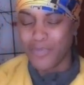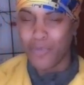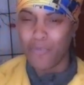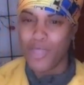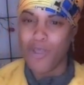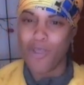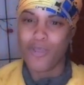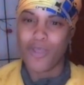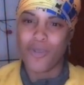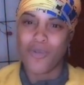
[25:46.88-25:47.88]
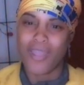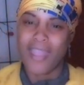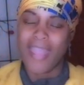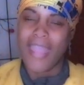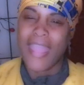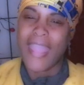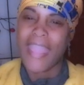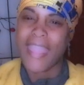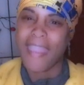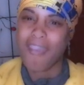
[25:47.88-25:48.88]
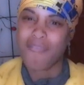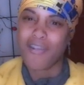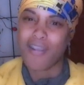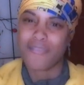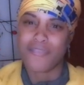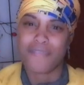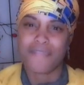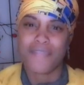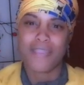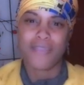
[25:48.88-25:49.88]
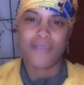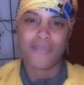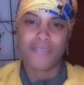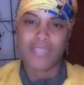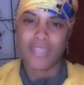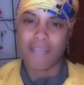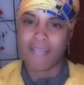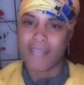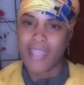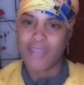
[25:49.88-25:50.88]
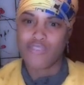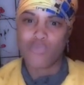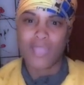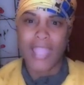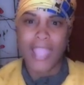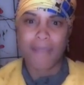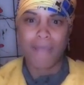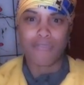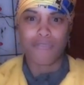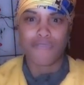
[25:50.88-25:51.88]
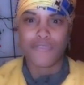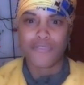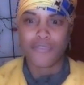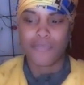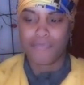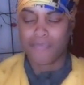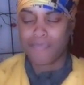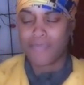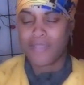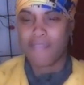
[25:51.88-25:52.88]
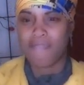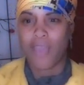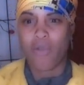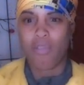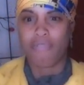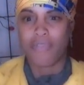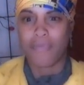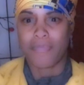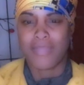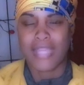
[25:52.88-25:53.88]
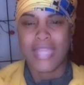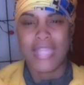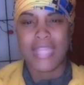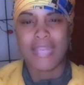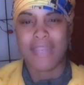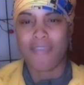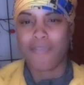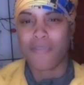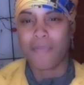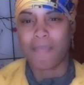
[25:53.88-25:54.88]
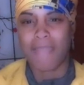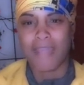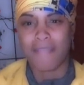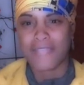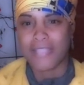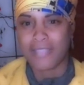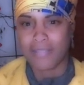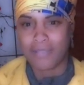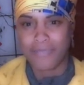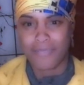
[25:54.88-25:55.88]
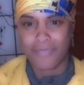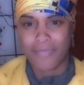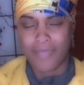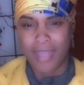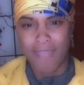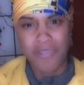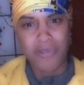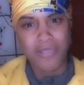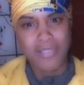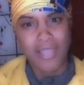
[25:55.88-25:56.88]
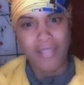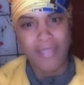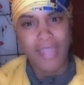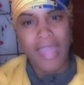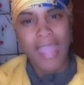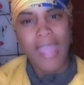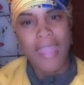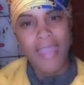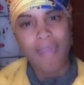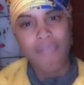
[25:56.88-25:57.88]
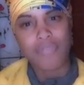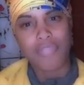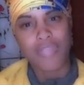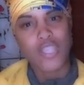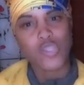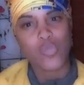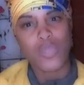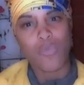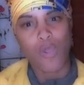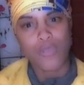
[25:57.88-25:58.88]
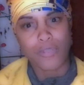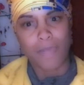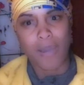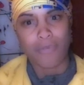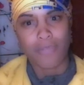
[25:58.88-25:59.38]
we all know half of the fears and anxieties we had about the future, if not all of them, never manifested. Have you noticed that? Half the things we worried about,